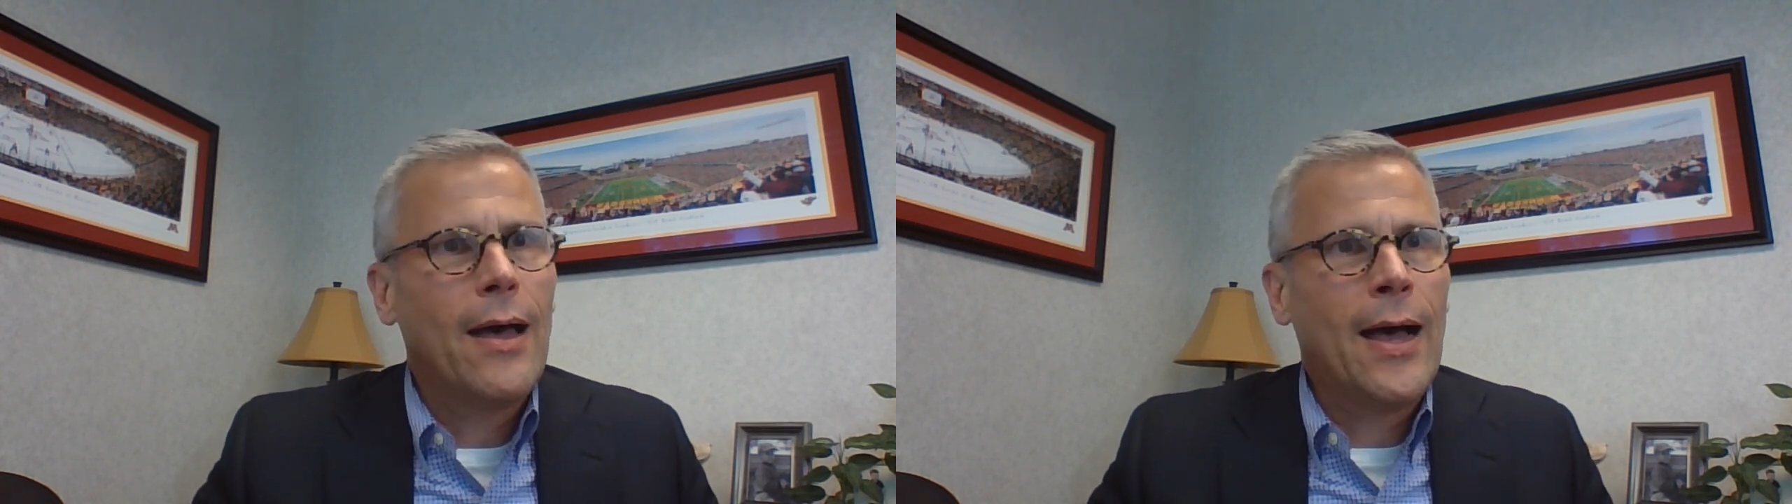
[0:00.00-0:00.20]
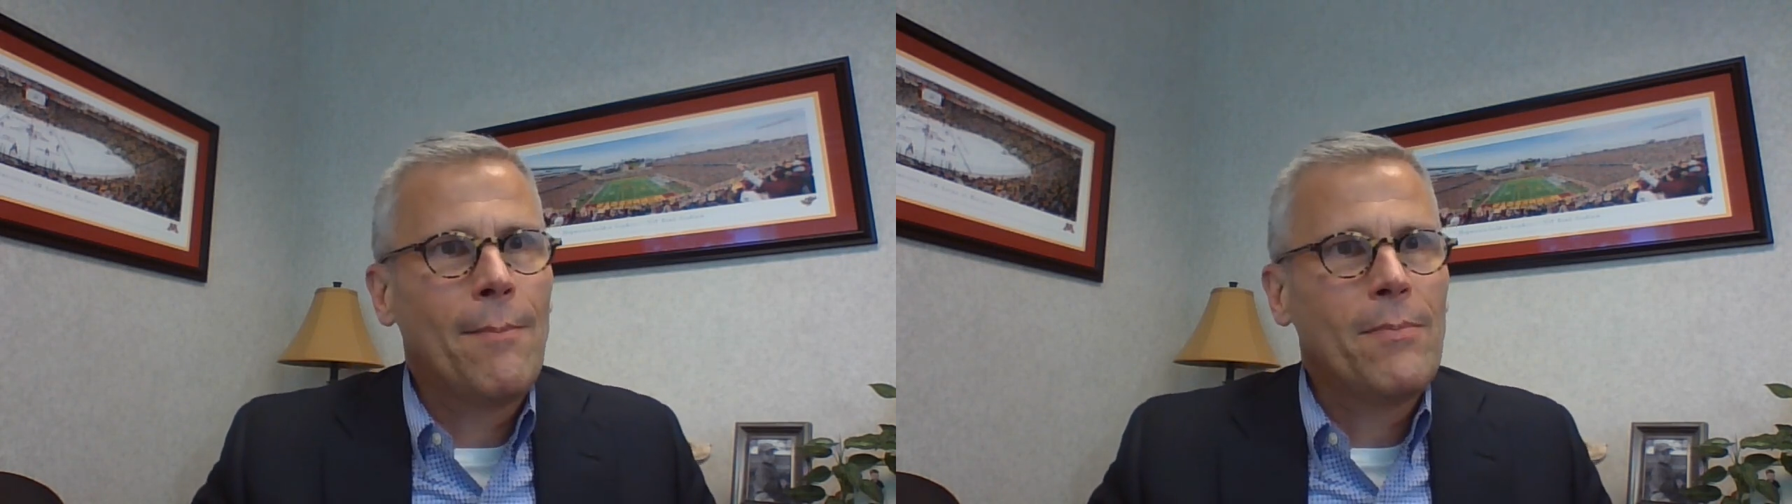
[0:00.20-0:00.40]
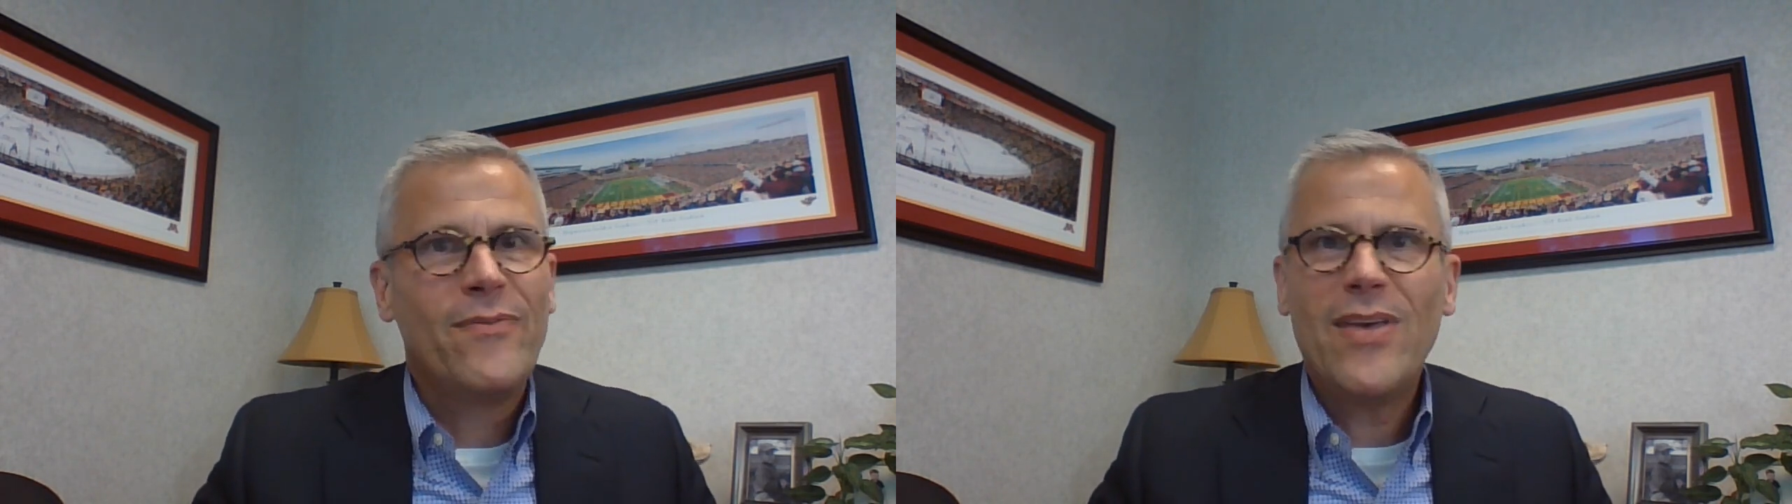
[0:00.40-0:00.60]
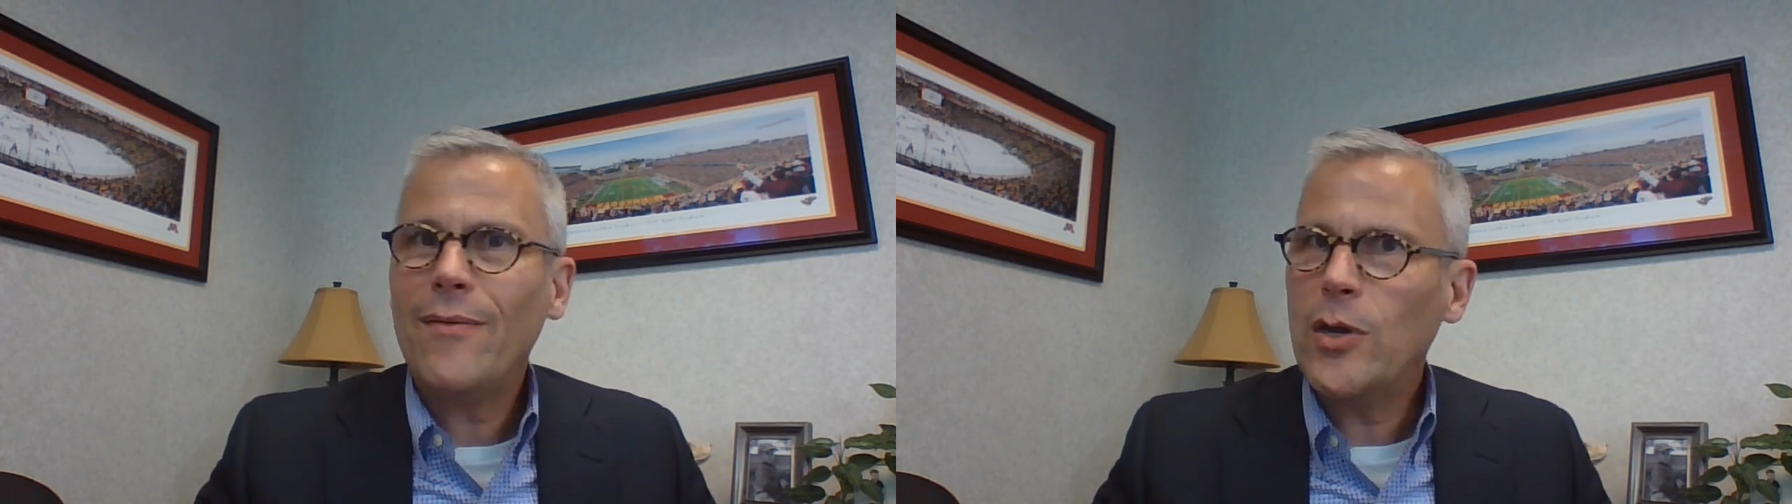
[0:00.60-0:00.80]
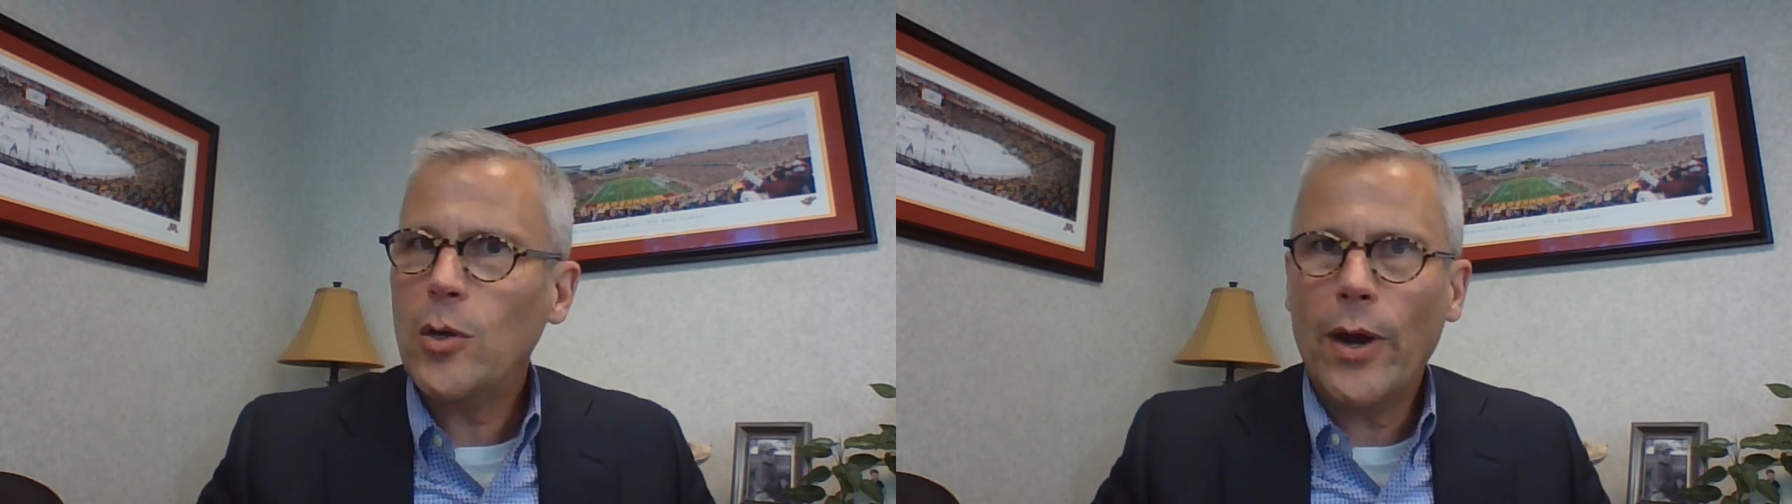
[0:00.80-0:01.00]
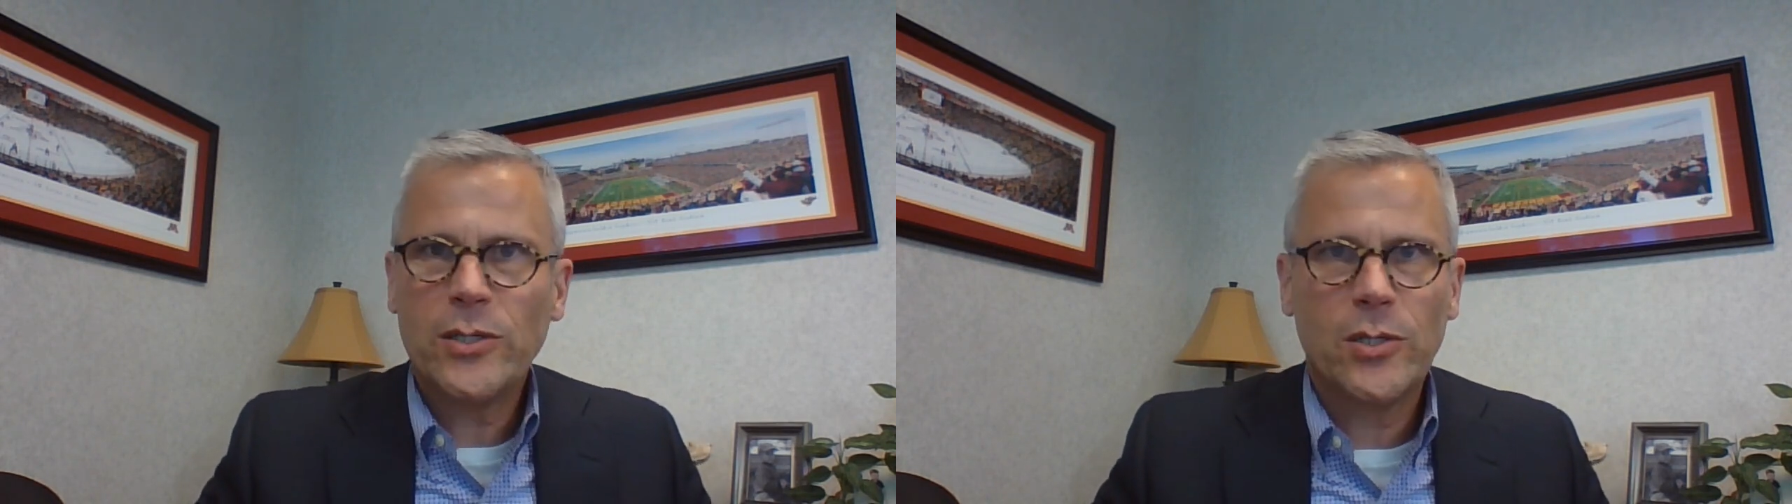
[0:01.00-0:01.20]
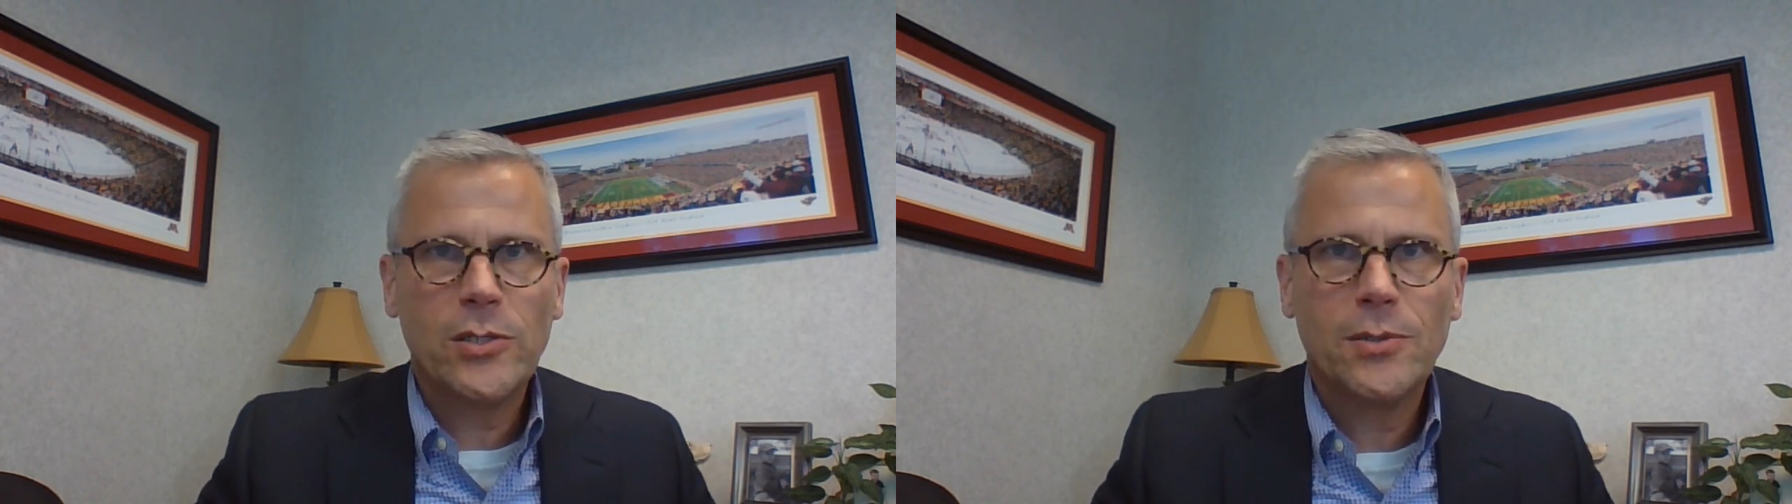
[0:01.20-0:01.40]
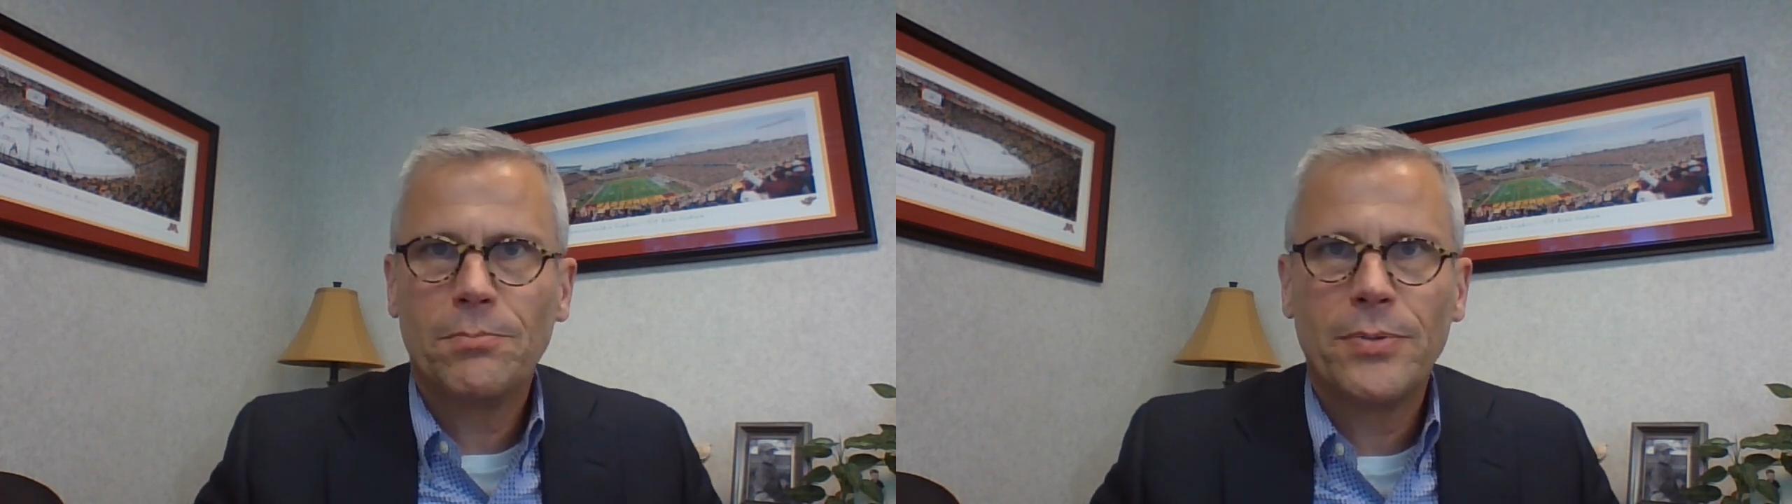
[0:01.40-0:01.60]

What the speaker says: If you have any questions,